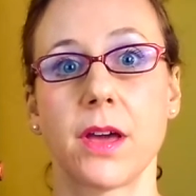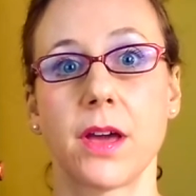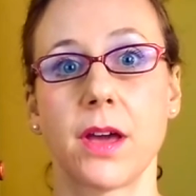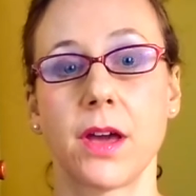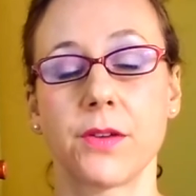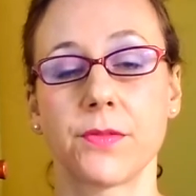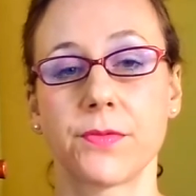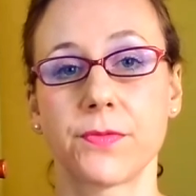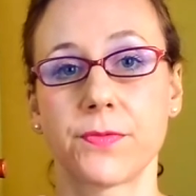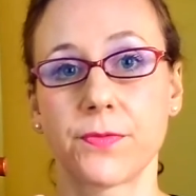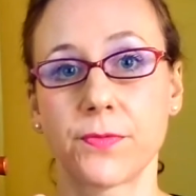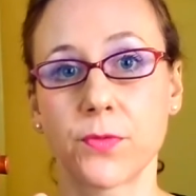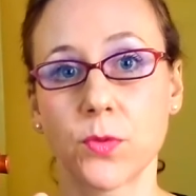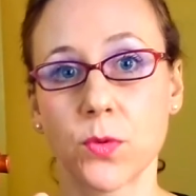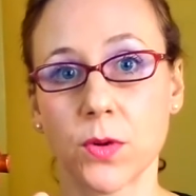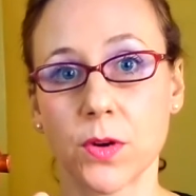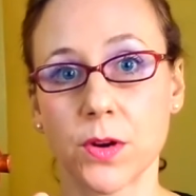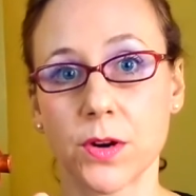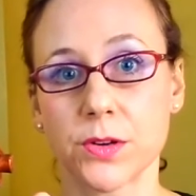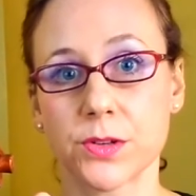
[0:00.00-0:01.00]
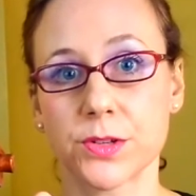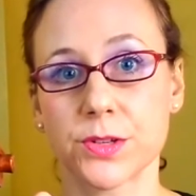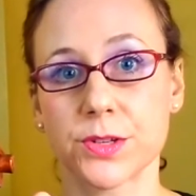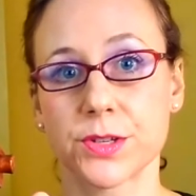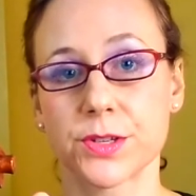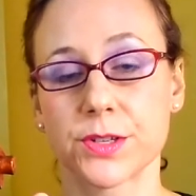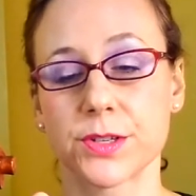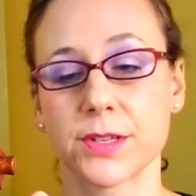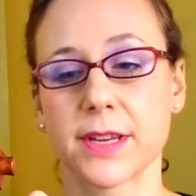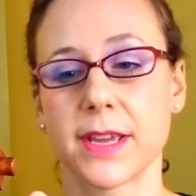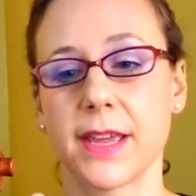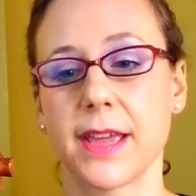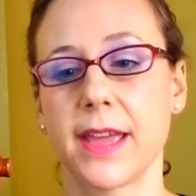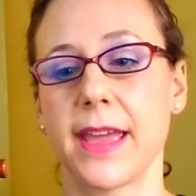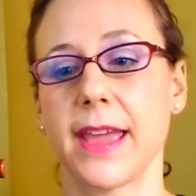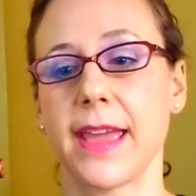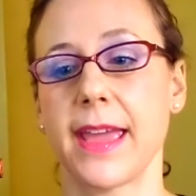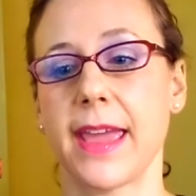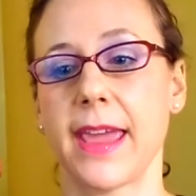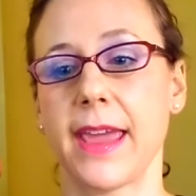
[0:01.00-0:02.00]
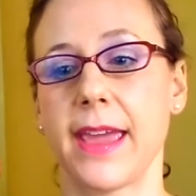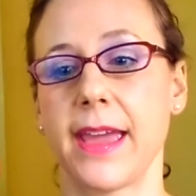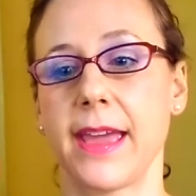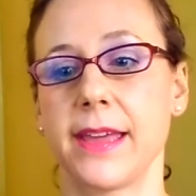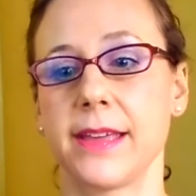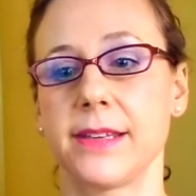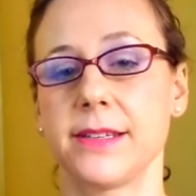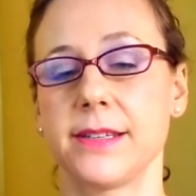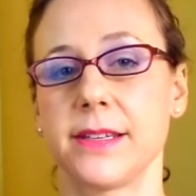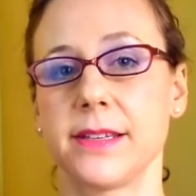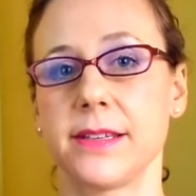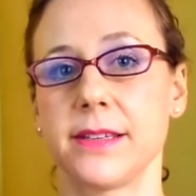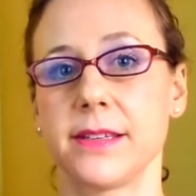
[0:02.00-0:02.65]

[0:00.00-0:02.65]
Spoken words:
of force, and